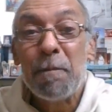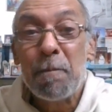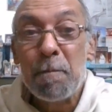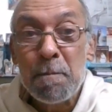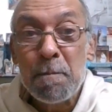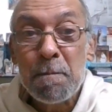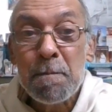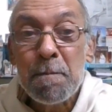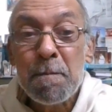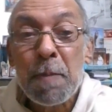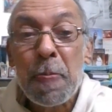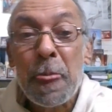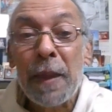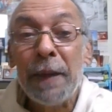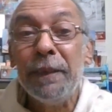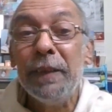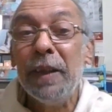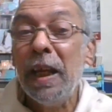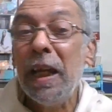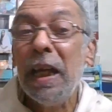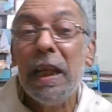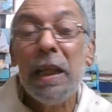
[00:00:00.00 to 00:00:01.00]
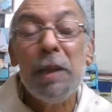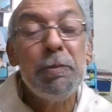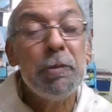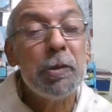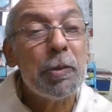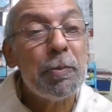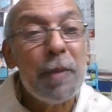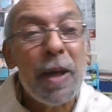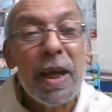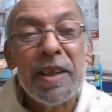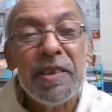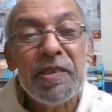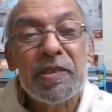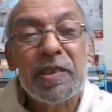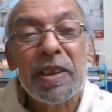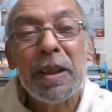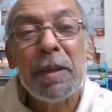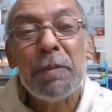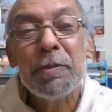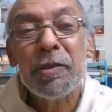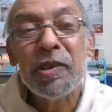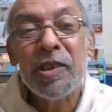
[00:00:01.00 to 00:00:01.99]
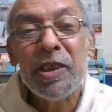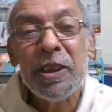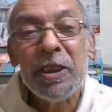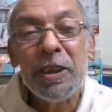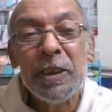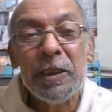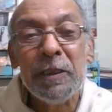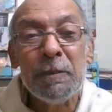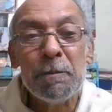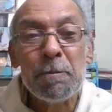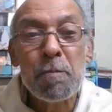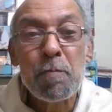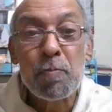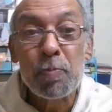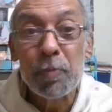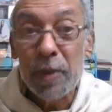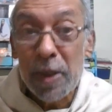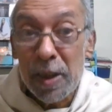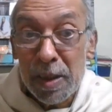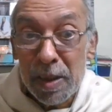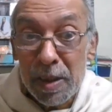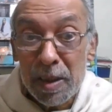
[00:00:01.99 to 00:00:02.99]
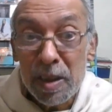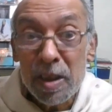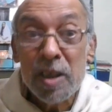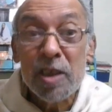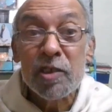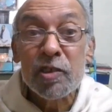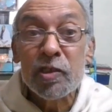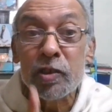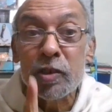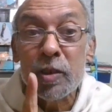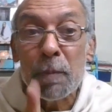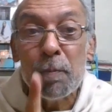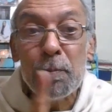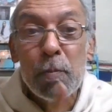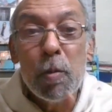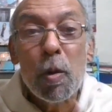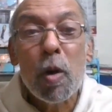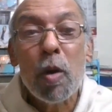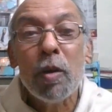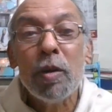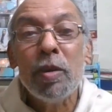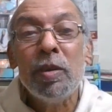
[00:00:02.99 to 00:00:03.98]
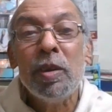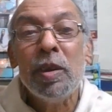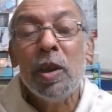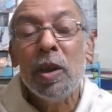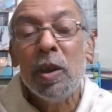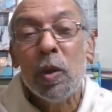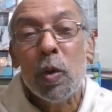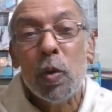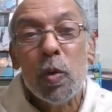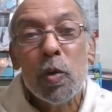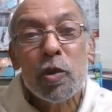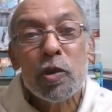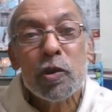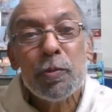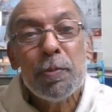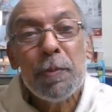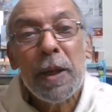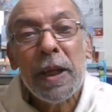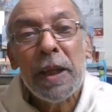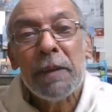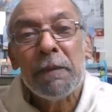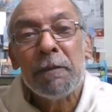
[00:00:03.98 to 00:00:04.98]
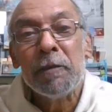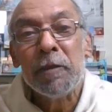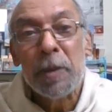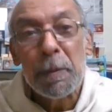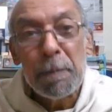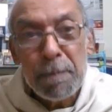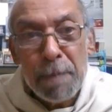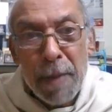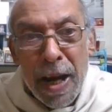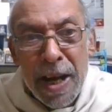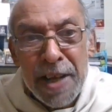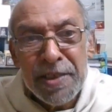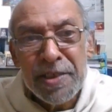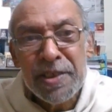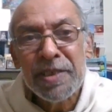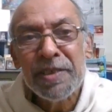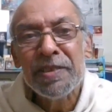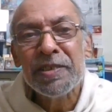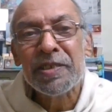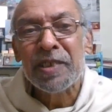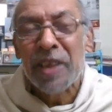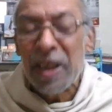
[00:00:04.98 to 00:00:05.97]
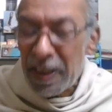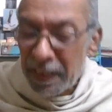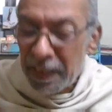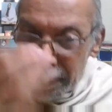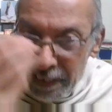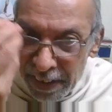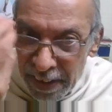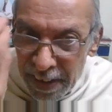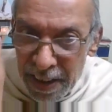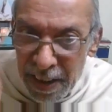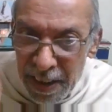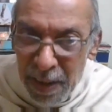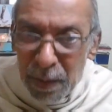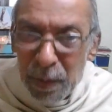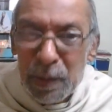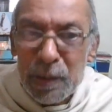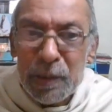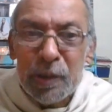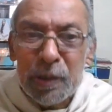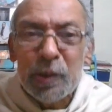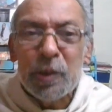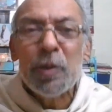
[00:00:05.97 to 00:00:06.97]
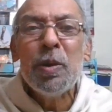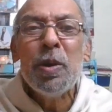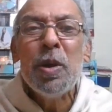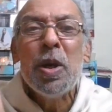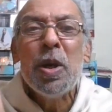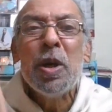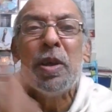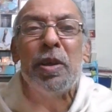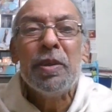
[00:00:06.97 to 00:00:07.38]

The helmsman is clumsy. The stubborn oarsmen, the passions, they are also